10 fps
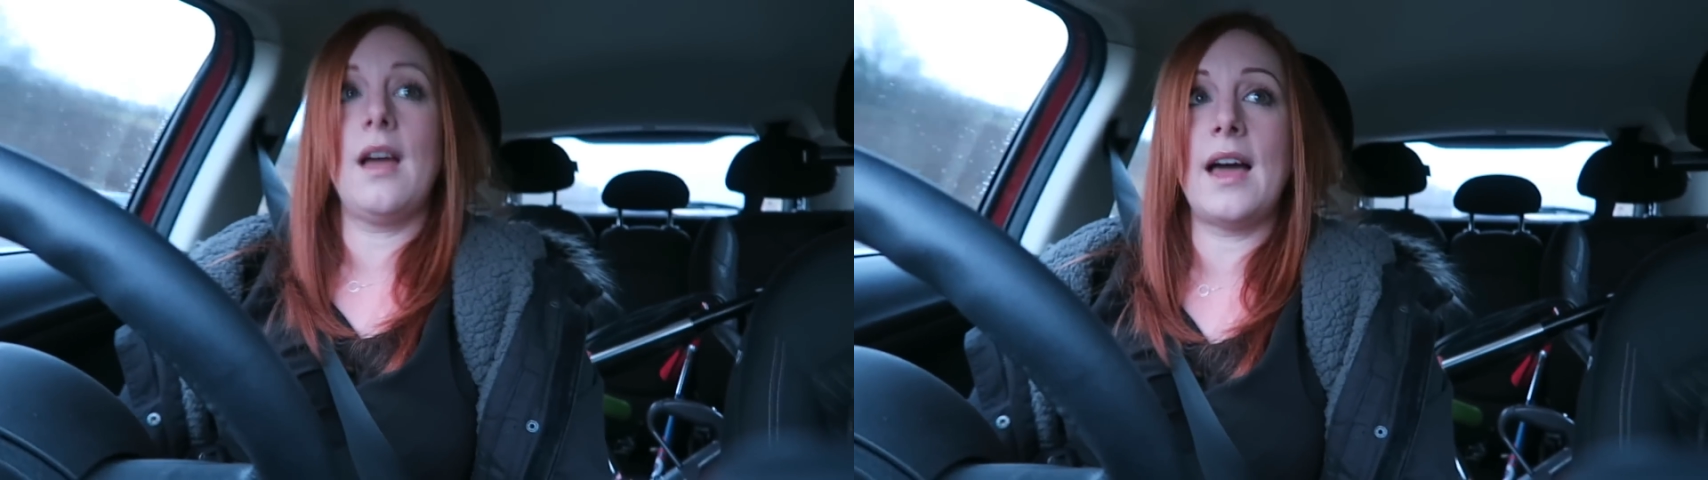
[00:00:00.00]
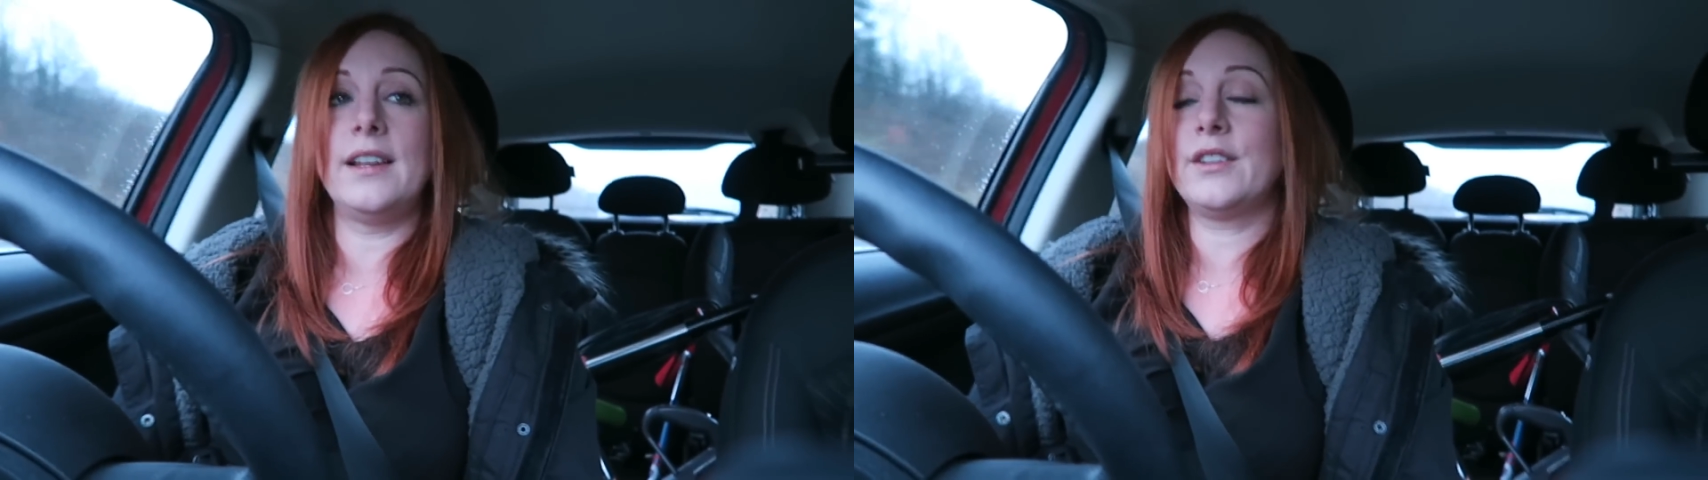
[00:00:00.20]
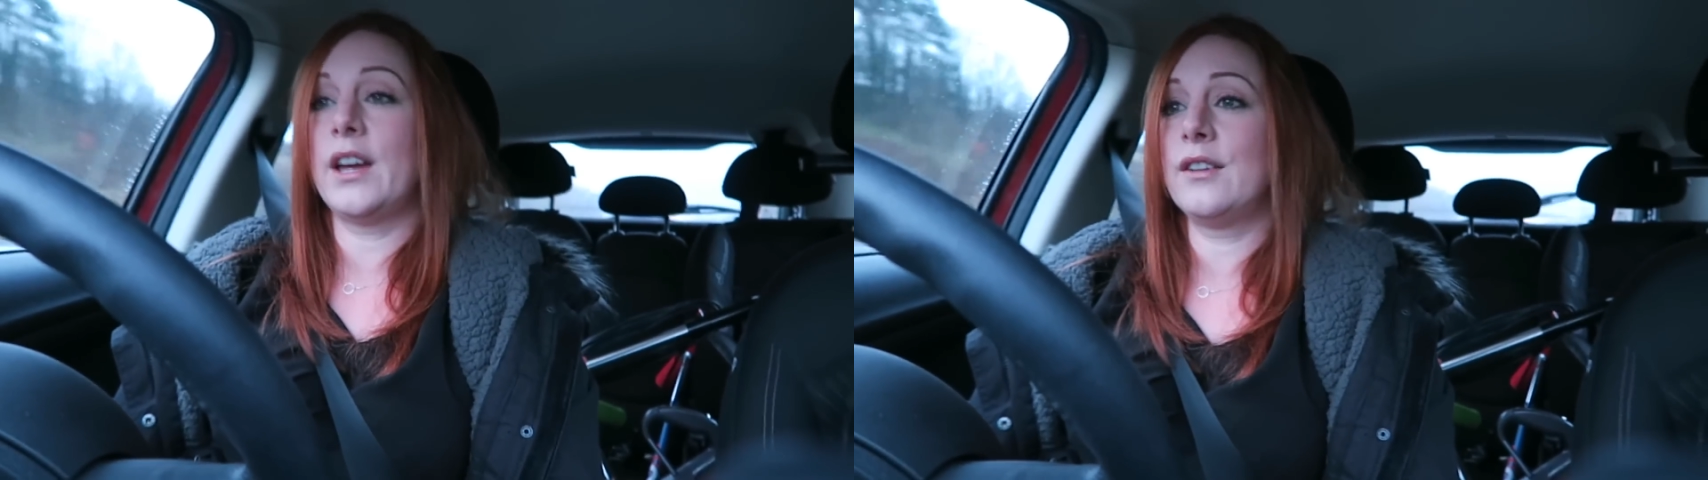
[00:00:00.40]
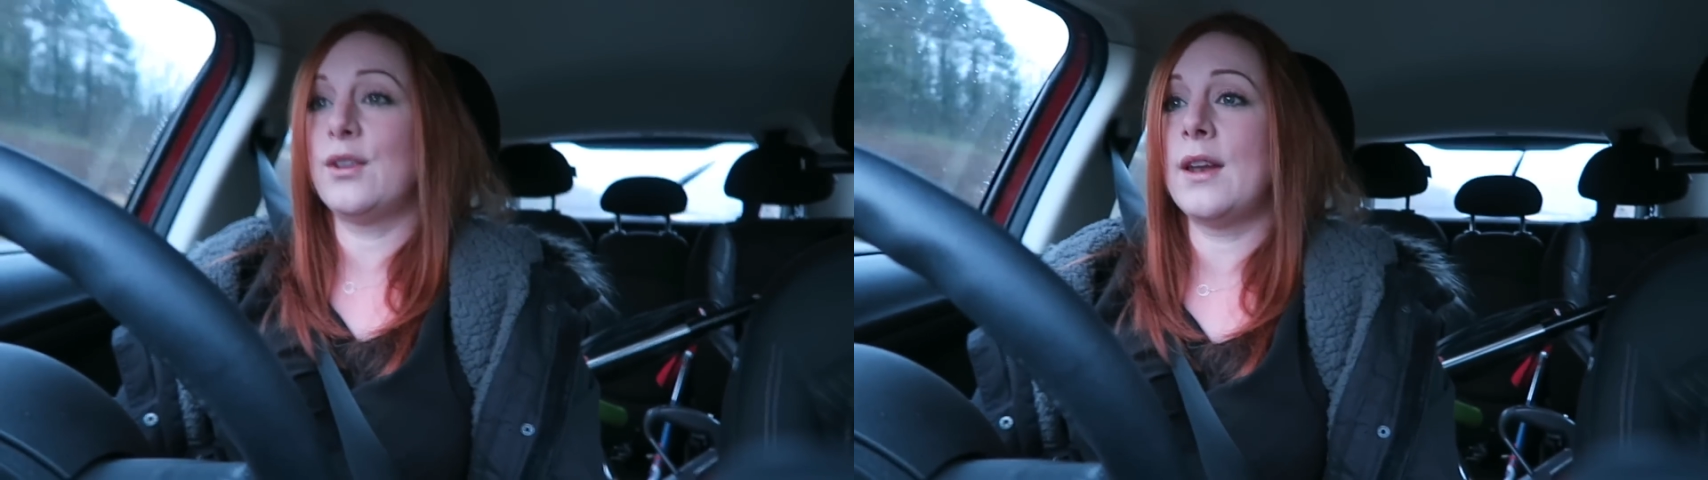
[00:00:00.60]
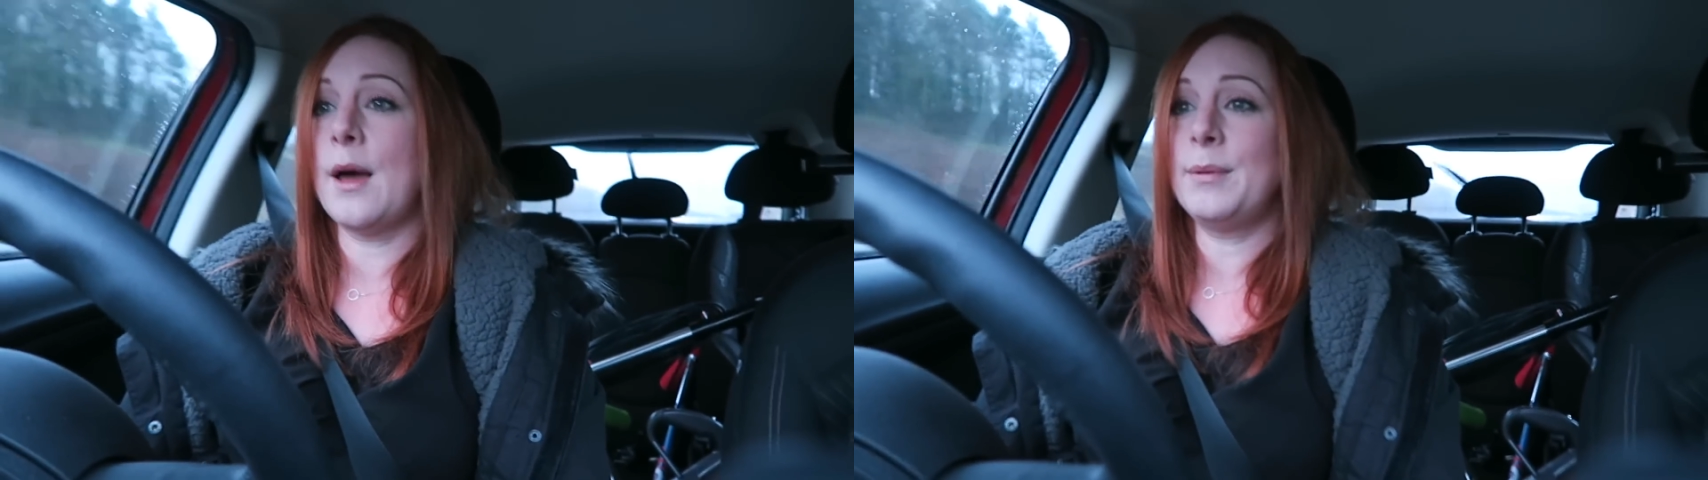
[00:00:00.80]
and it's going
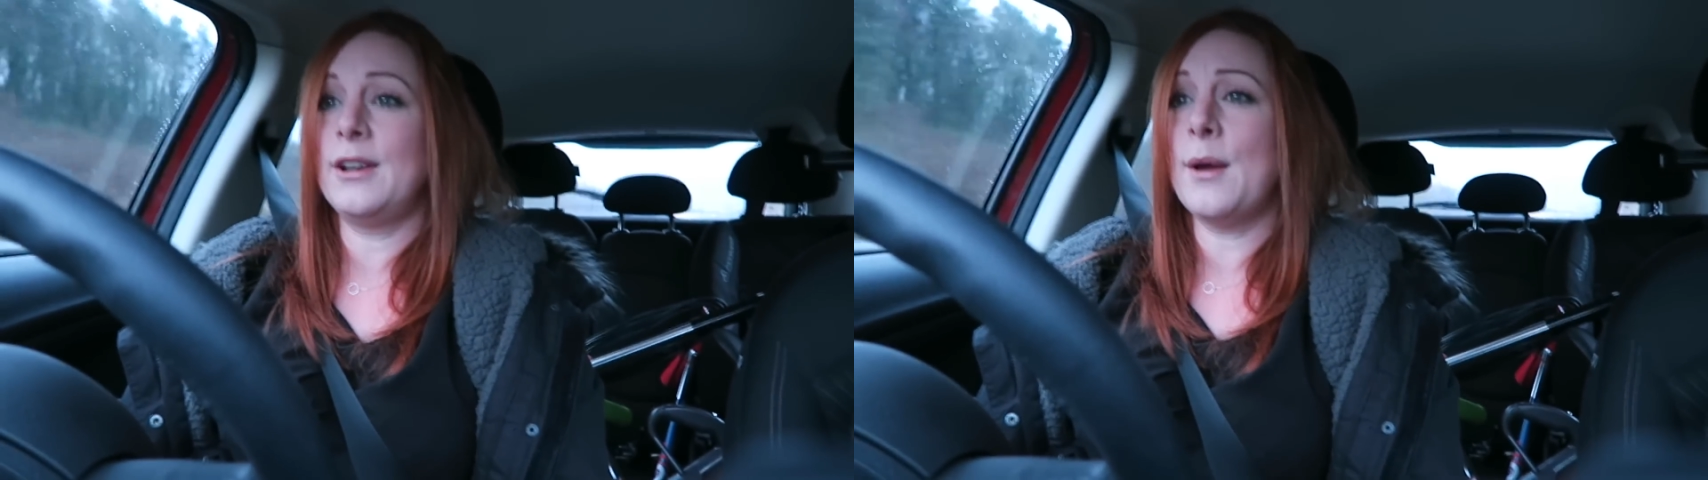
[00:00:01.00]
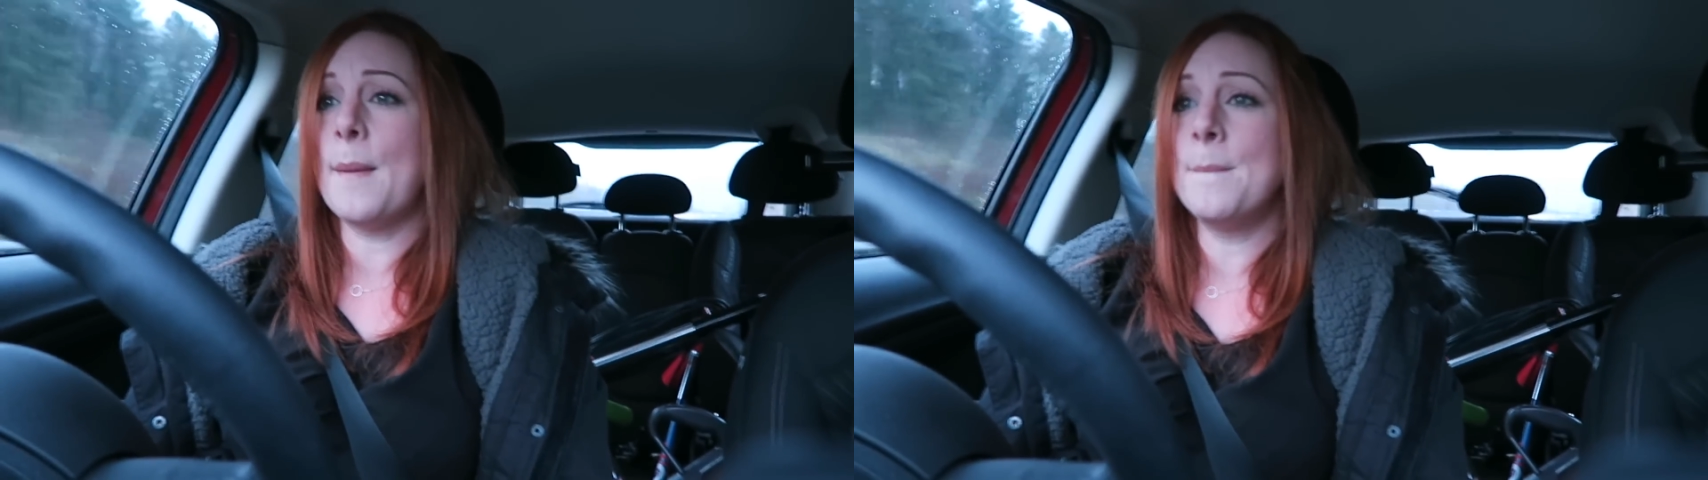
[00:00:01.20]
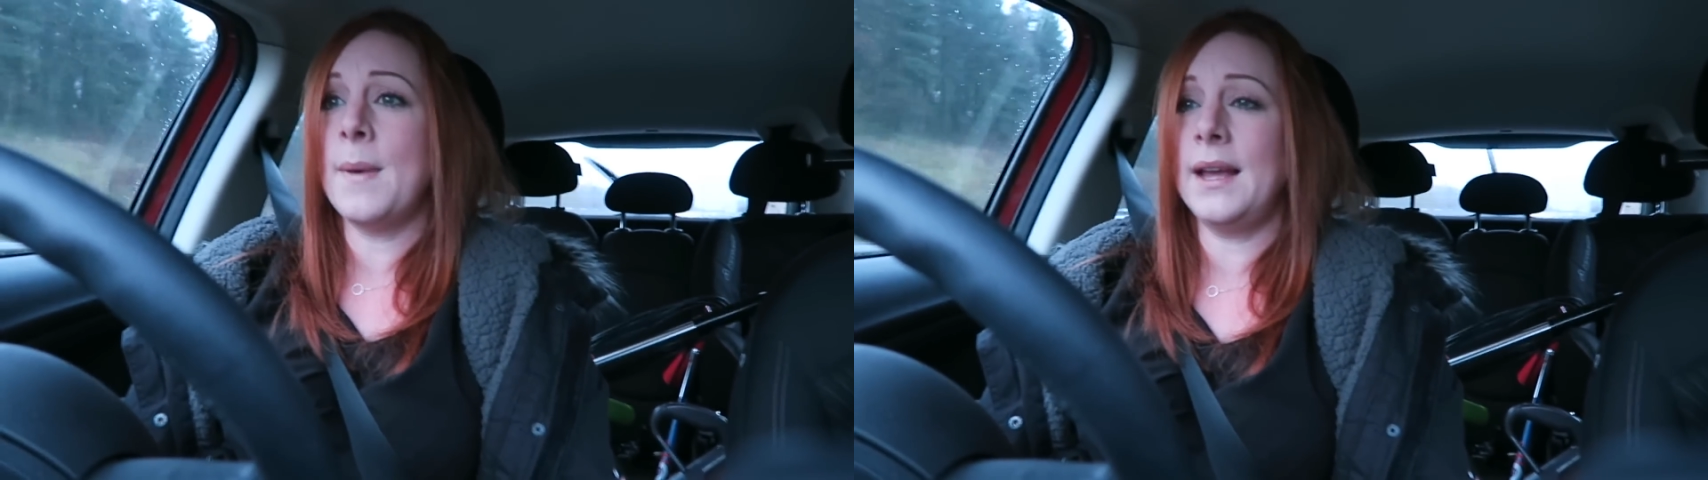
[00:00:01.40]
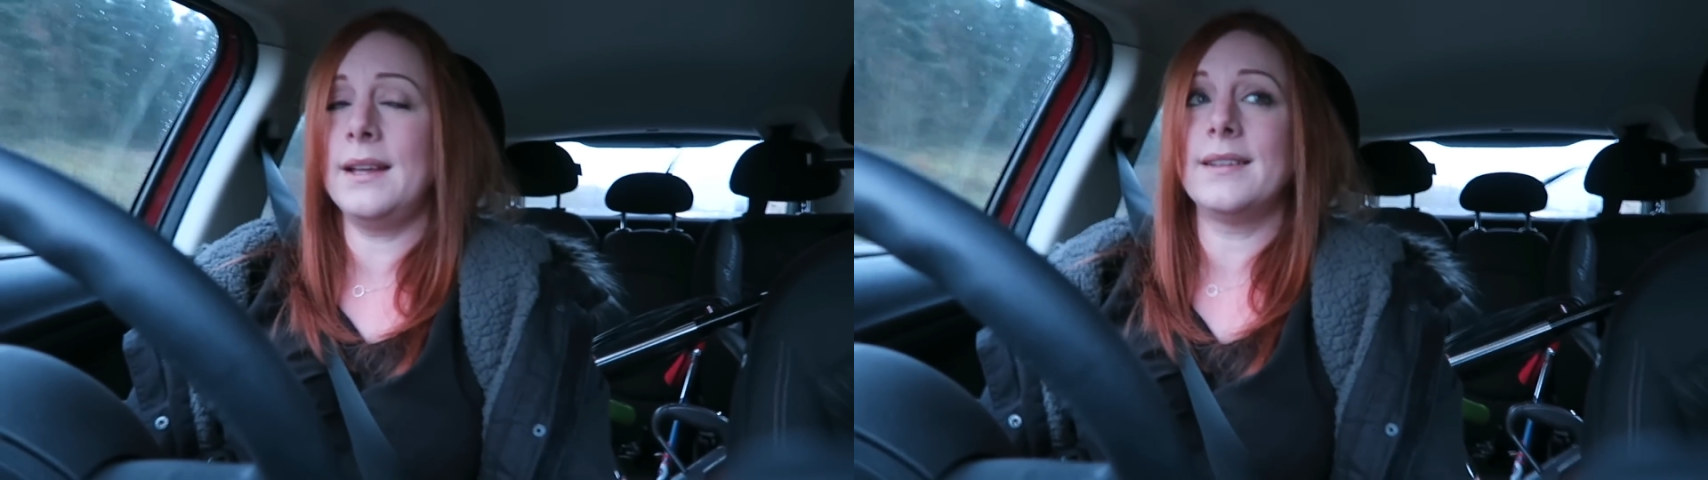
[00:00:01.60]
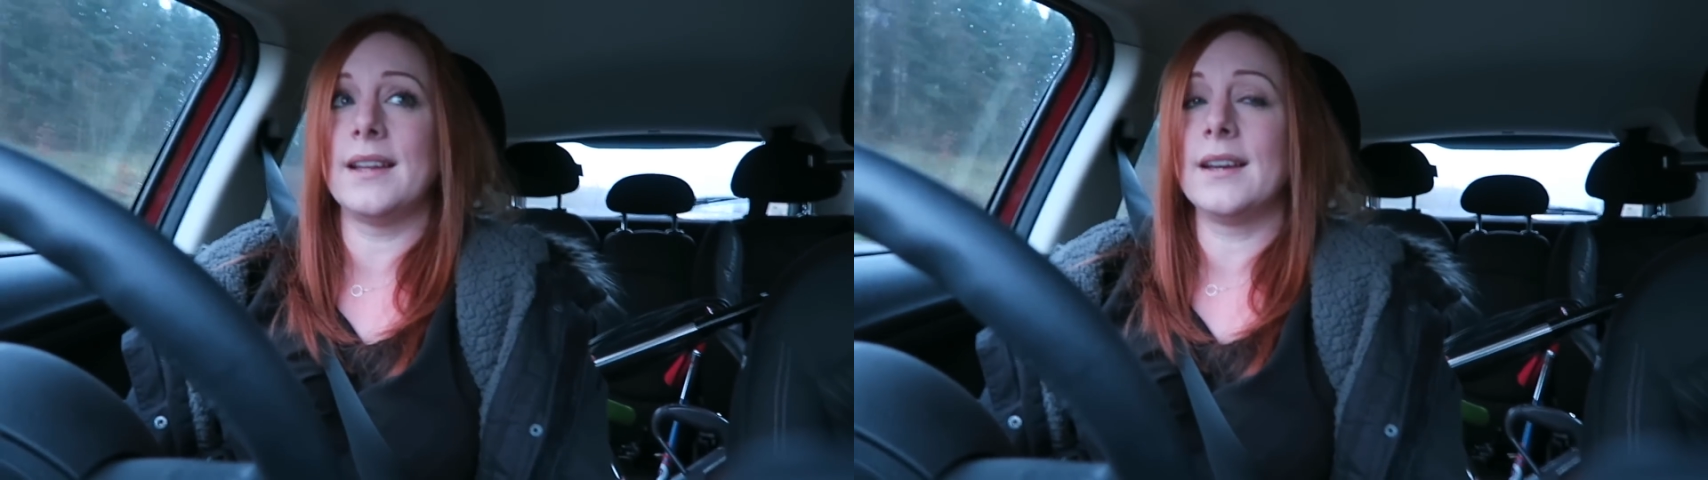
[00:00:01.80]
to an absolutely
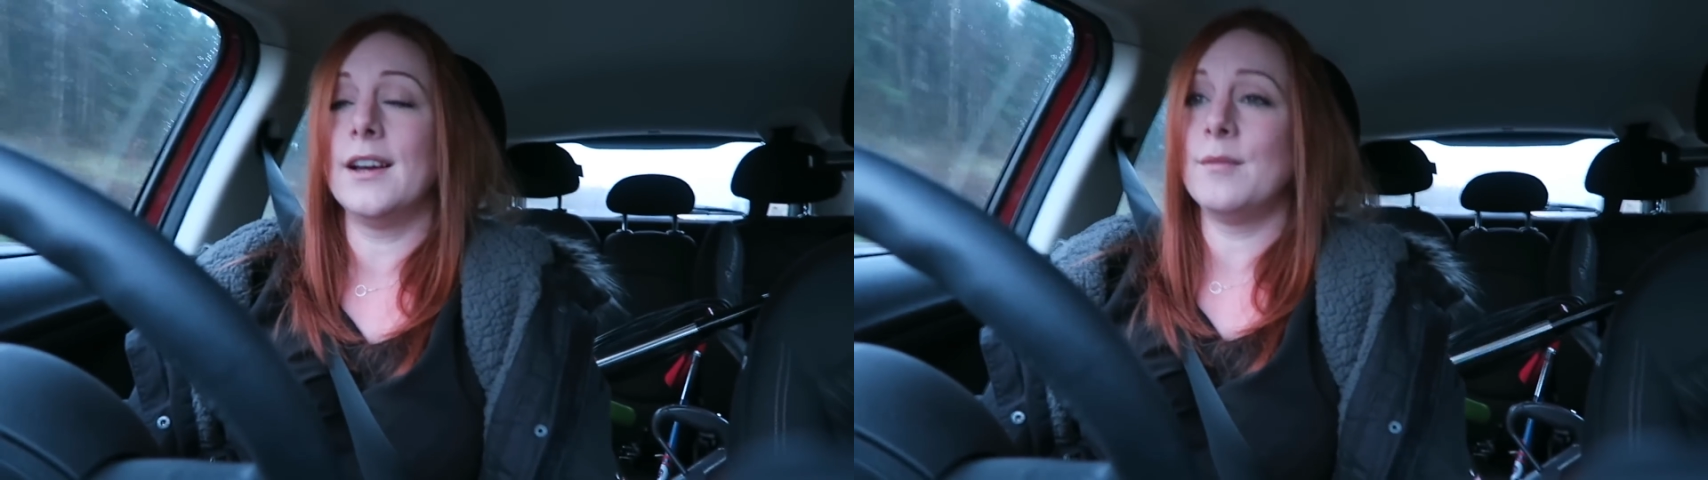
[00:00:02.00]
amazing,